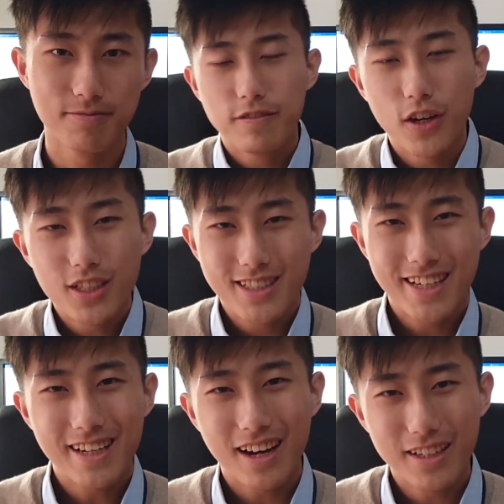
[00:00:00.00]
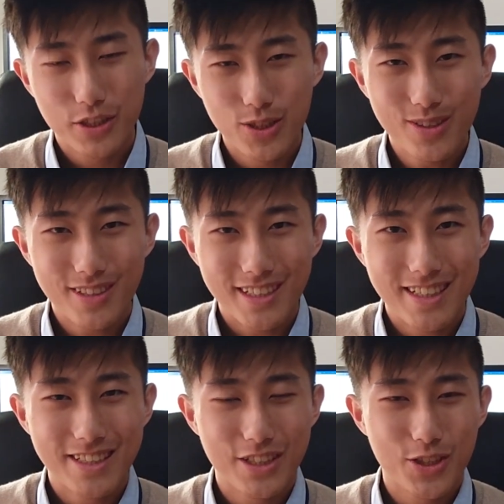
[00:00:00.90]
The first thing I do
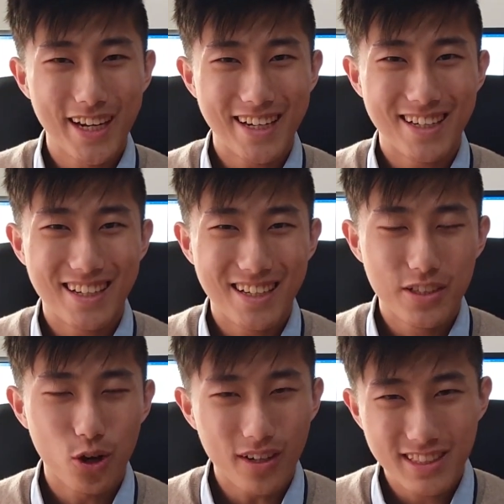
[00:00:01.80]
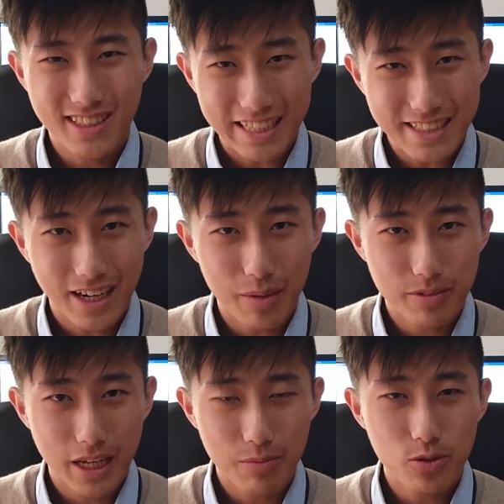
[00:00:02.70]
is to create not a study
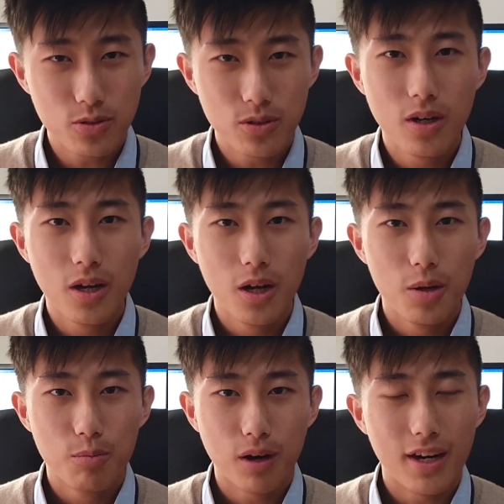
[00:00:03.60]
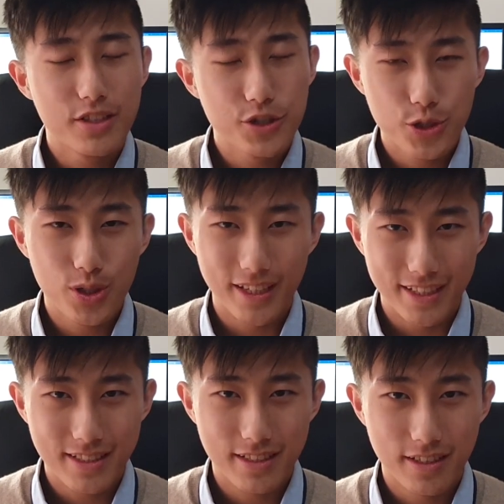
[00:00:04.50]
timetable, but a to-do
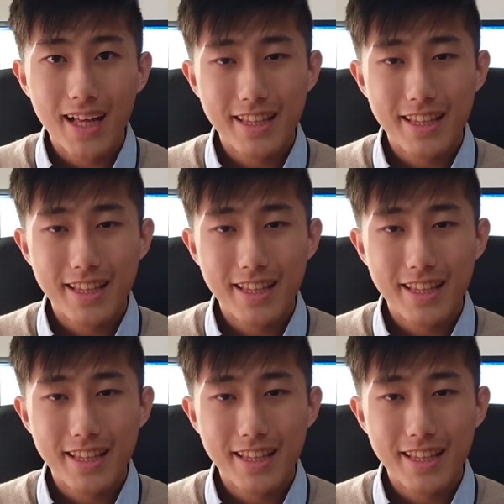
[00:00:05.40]
list.